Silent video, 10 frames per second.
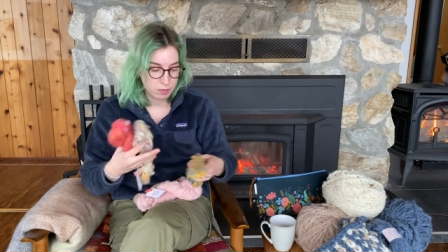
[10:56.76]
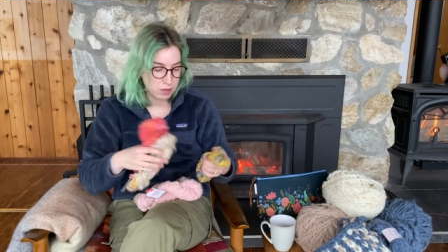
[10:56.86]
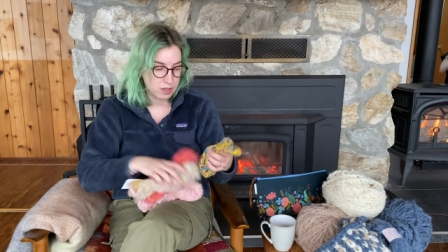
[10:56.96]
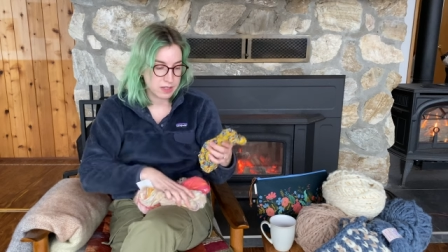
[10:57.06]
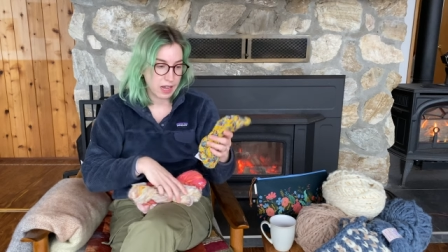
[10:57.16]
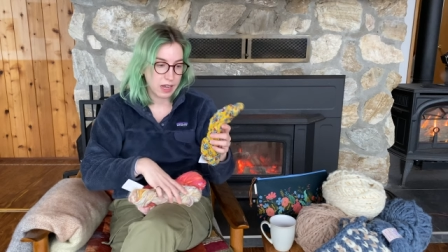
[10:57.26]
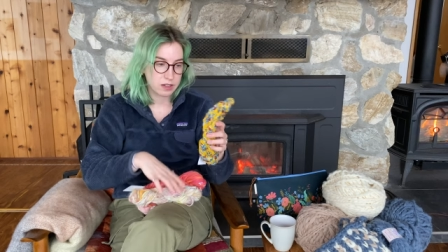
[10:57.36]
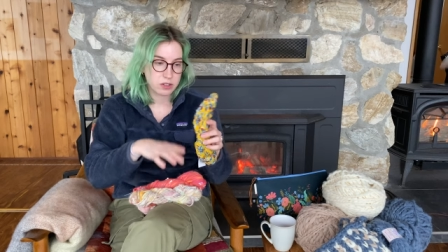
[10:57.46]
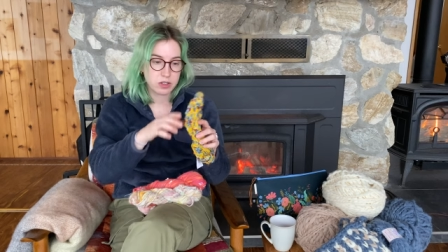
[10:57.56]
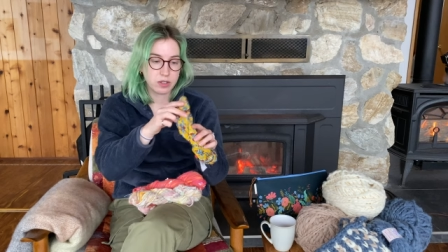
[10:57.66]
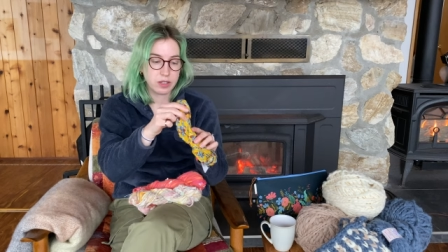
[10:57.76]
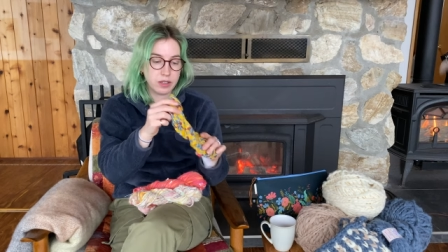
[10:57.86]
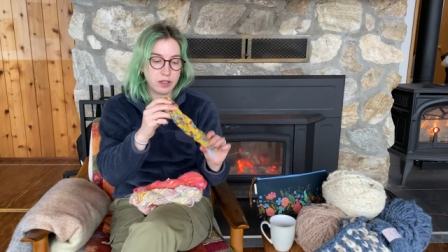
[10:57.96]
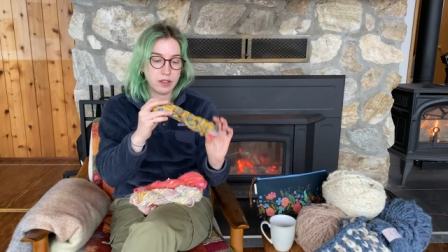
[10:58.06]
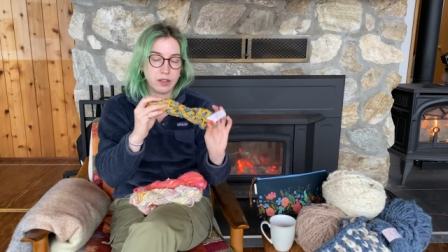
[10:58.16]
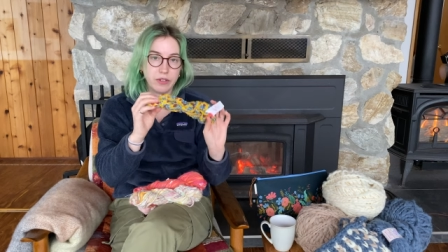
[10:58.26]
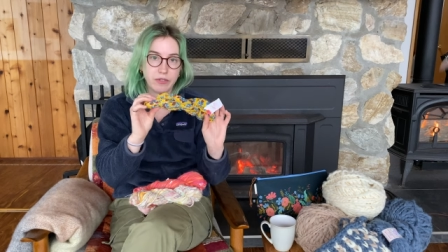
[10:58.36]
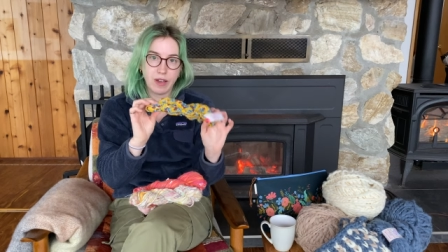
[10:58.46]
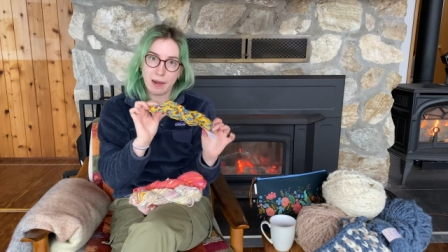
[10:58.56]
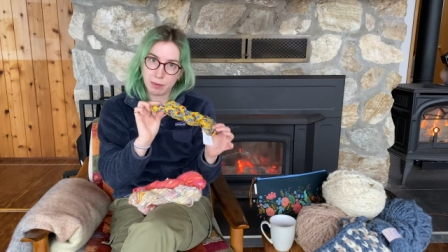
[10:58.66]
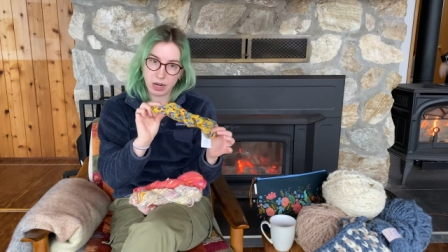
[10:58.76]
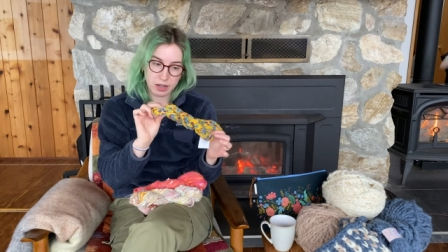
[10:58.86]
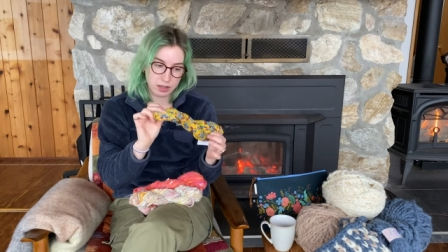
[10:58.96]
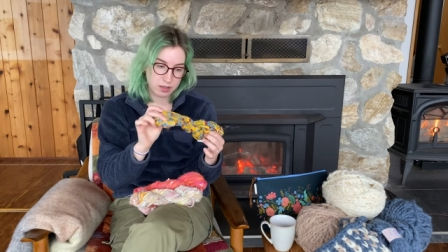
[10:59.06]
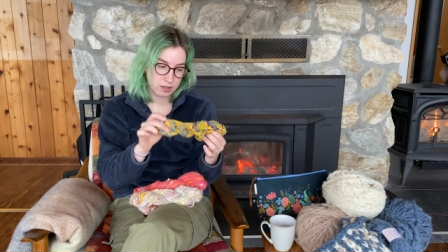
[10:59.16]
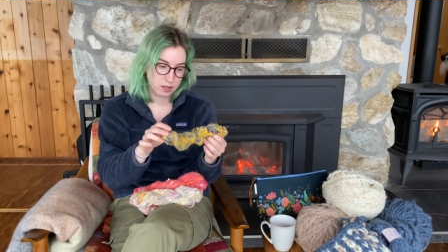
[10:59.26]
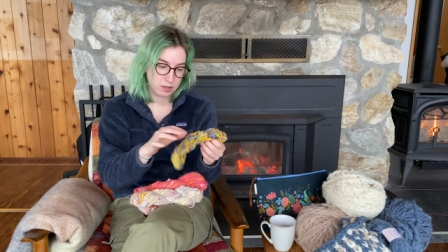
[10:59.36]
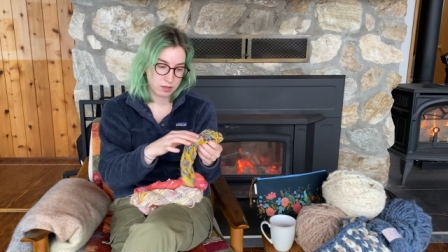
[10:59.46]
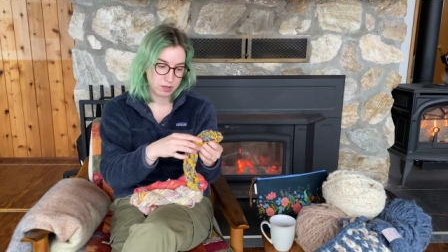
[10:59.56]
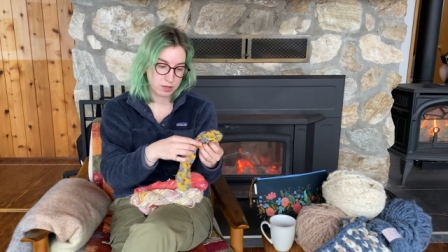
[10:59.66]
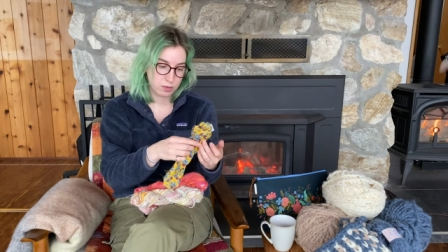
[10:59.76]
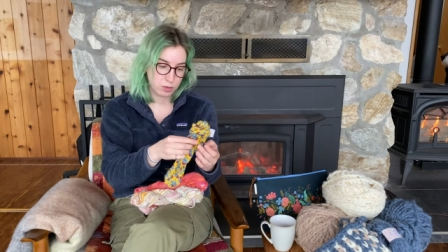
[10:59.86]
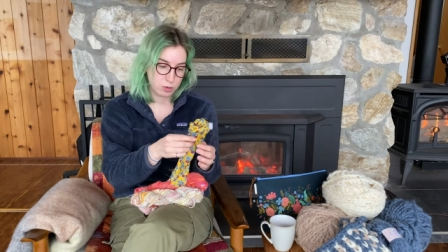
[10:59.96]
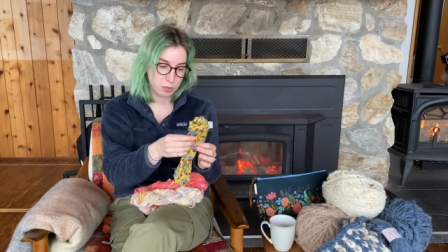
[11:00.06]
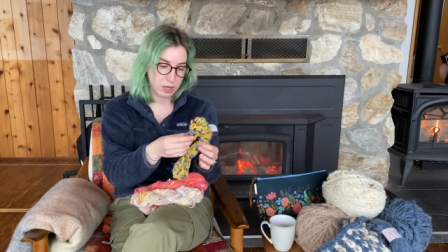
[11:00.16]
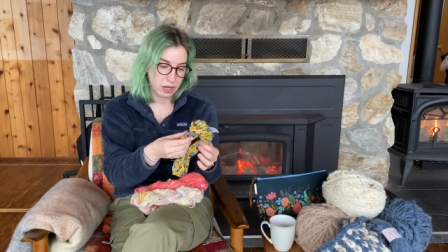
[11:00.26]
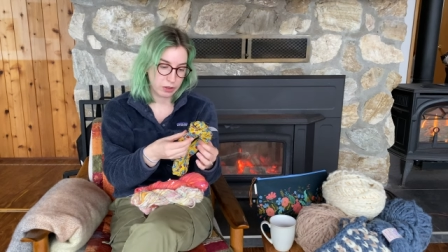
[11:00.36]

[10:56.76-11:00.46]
is actually fabric, which will be another